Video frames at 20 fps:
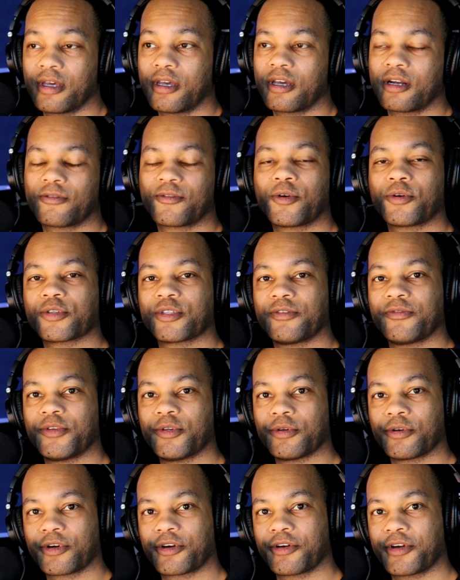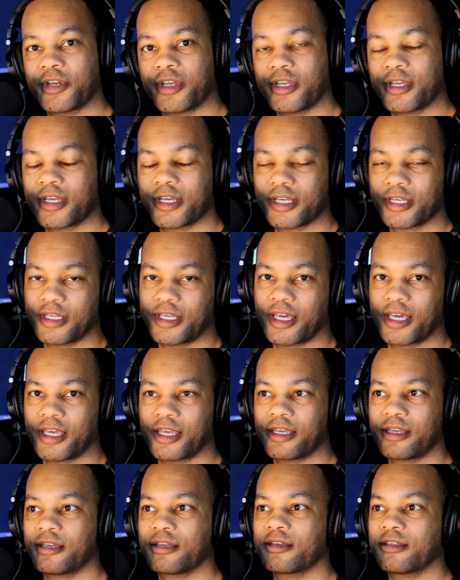And of course, if you agree,
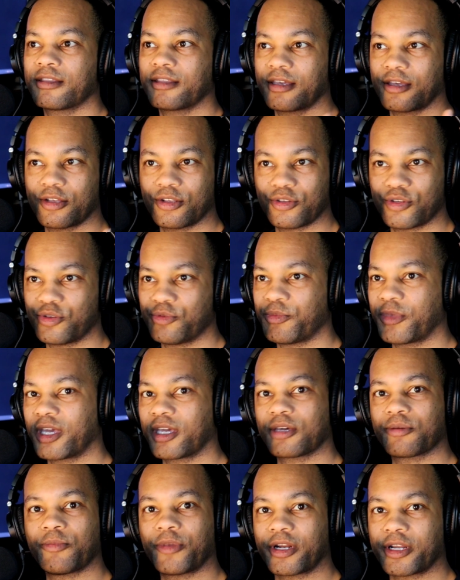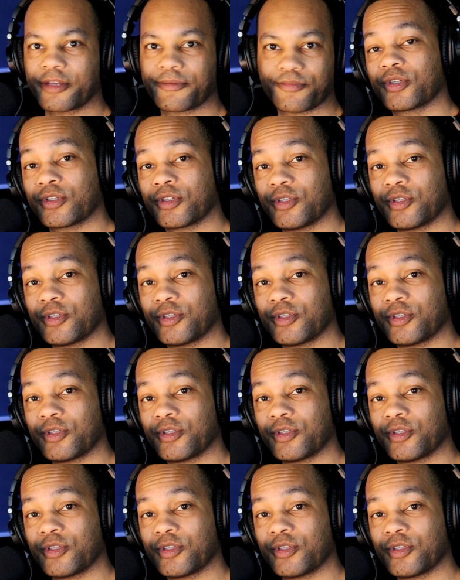yay, then you make money.